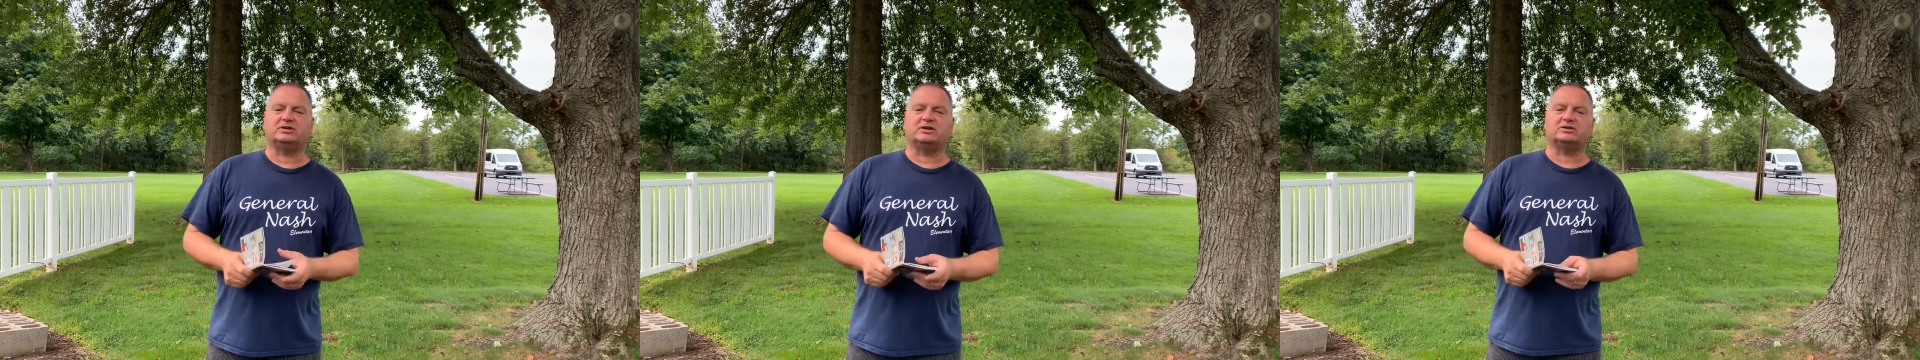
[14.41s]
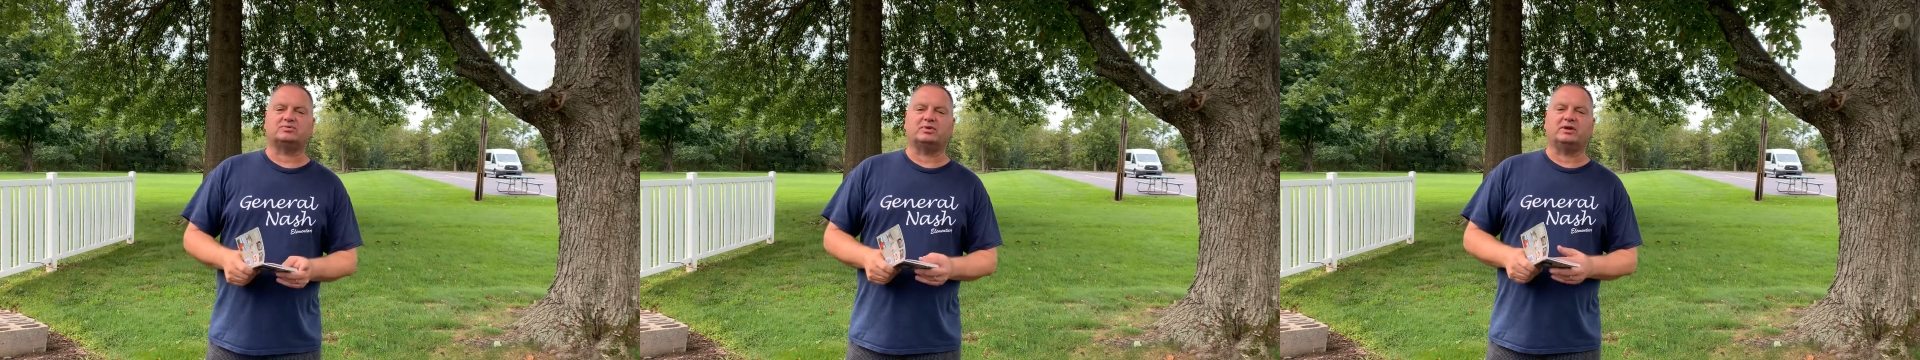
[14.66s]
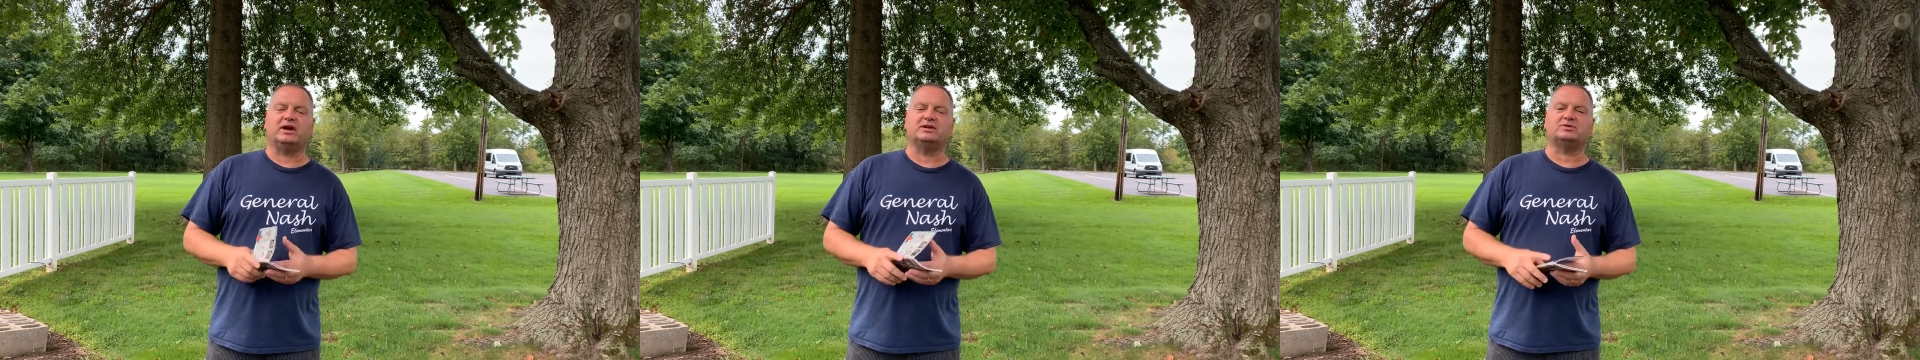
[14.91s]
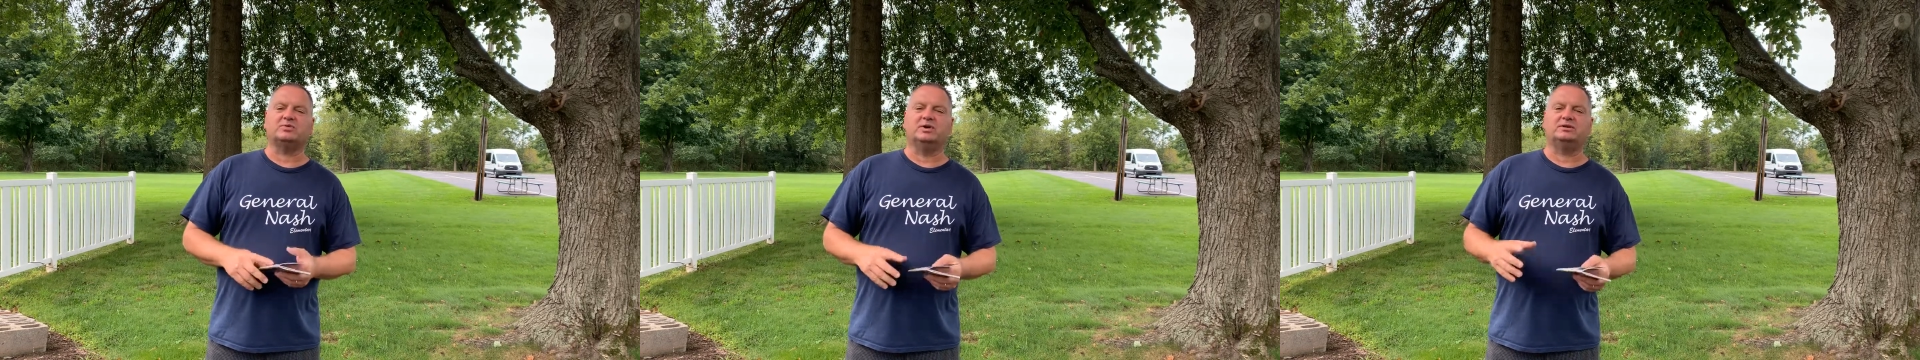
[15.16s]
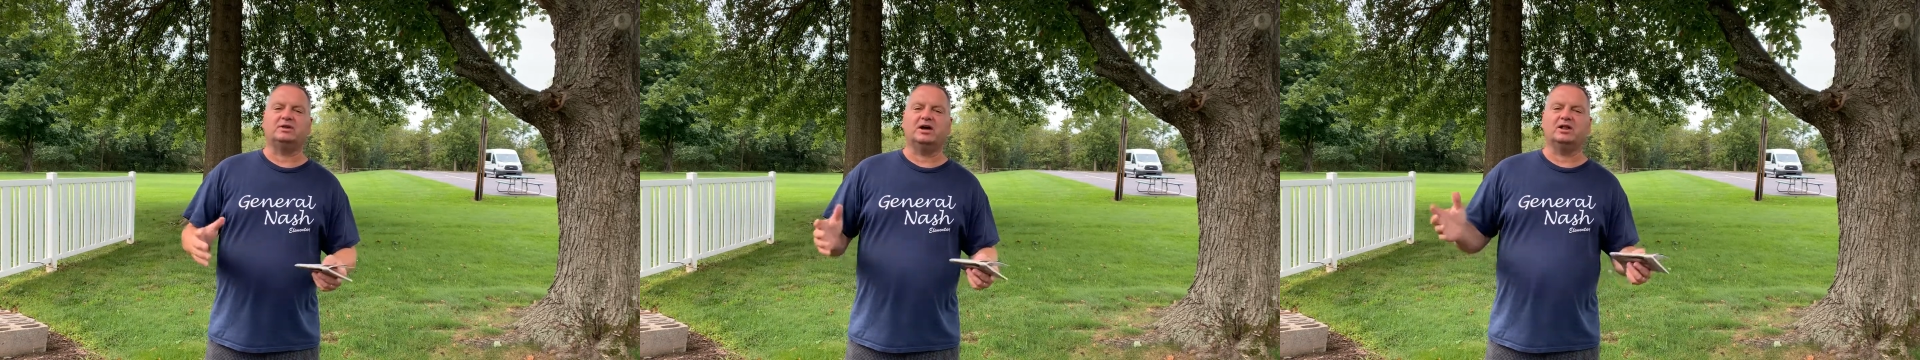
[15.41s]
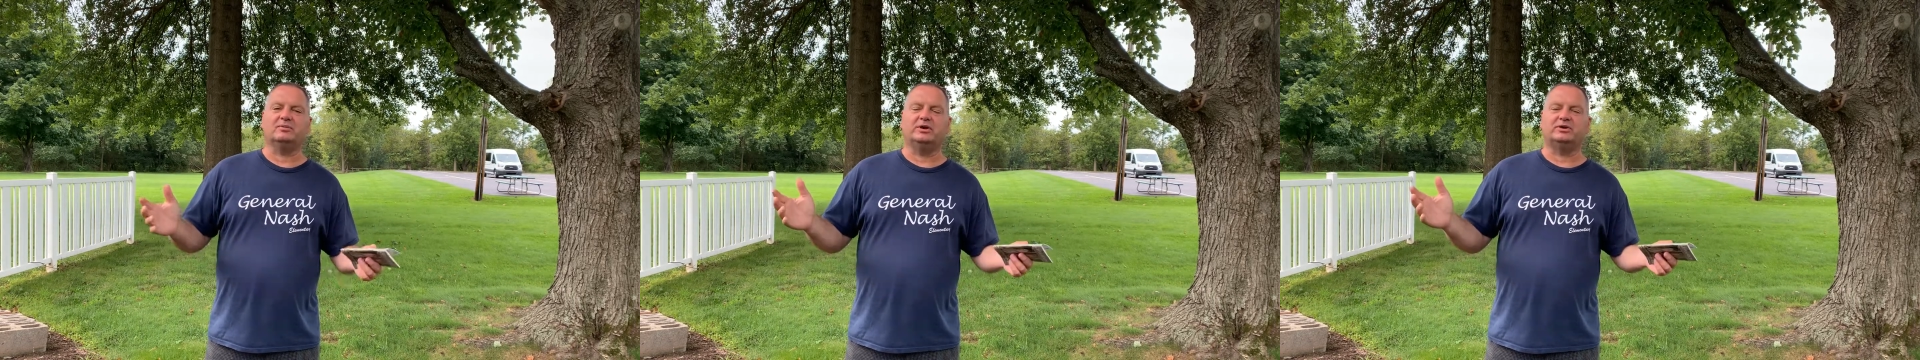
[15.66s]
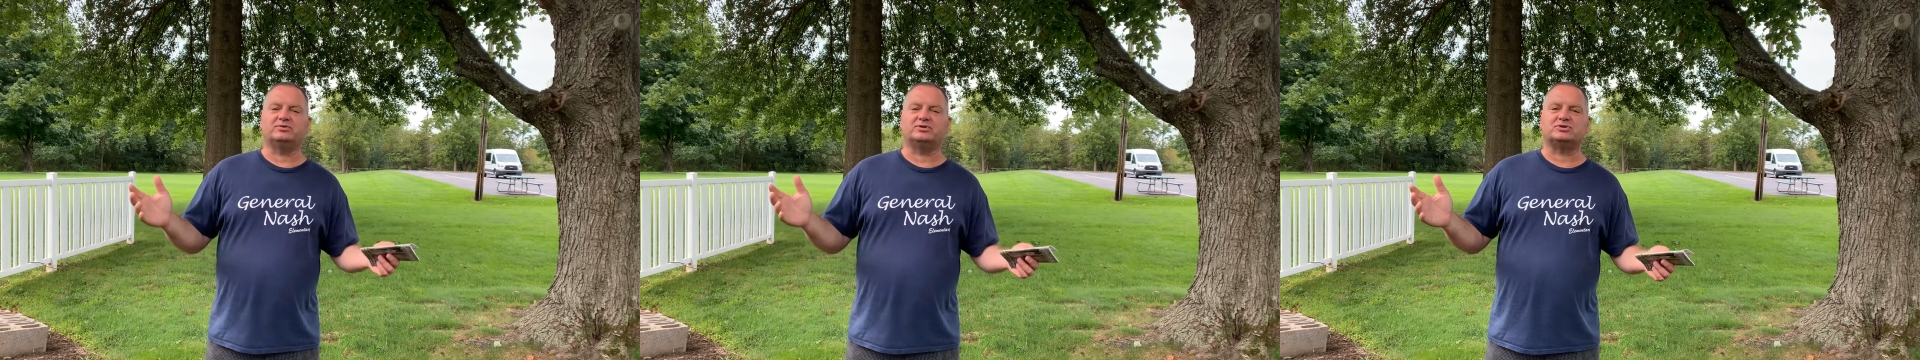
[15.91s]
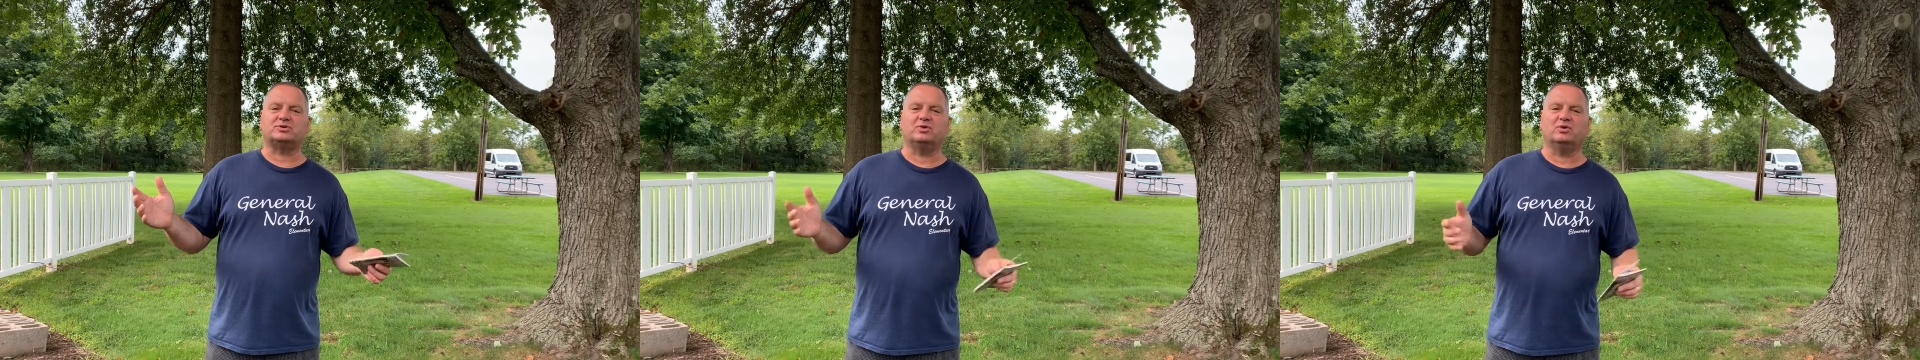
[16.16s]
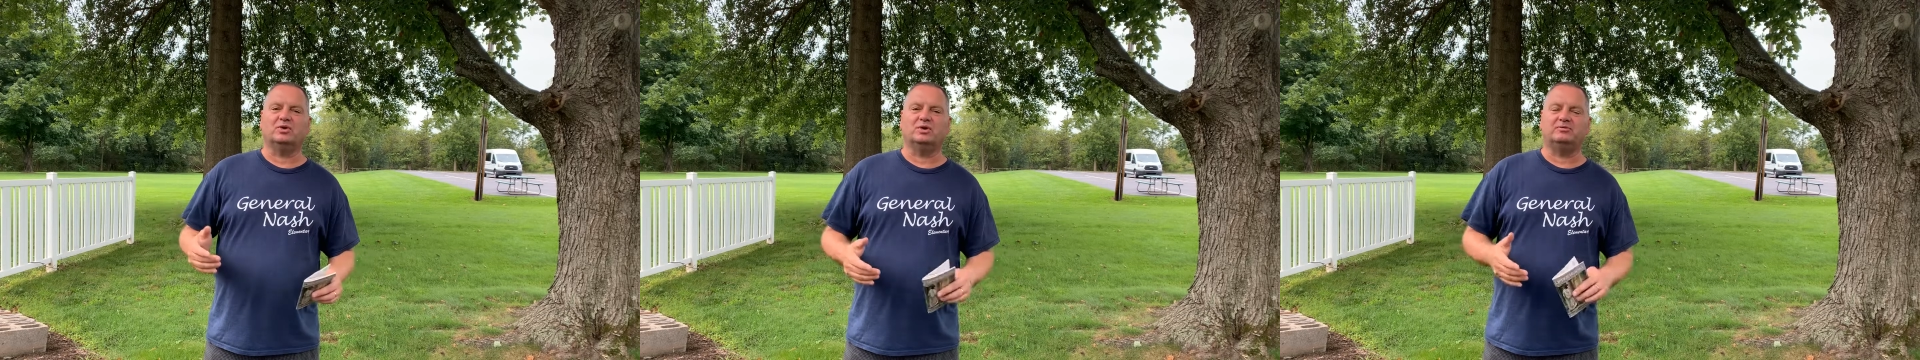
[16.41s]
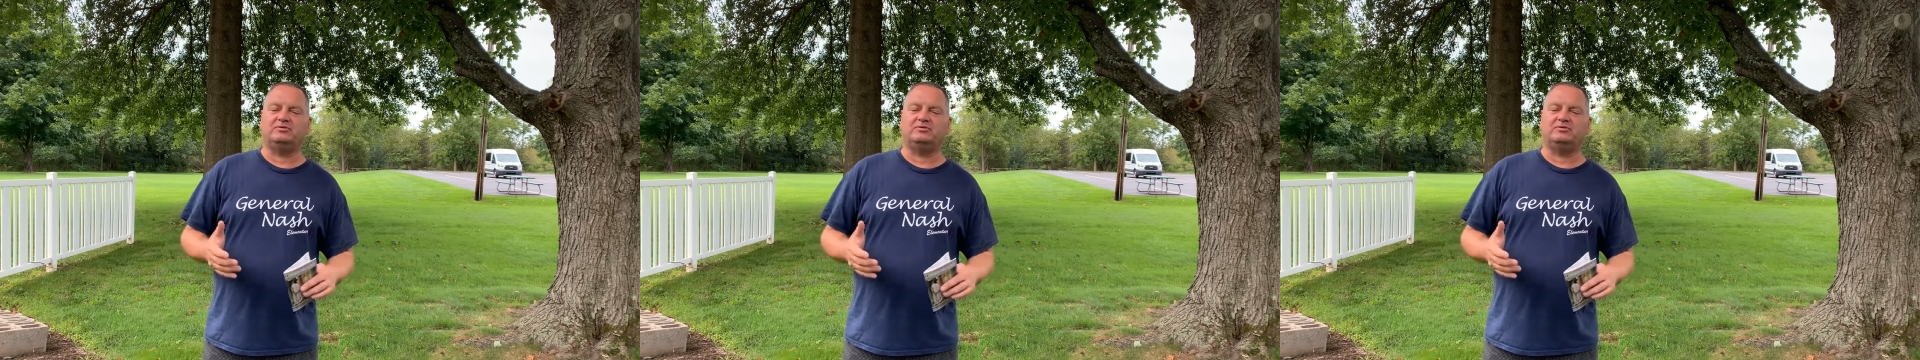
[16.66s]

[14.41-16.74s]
That's where Kaisa went to elementary school and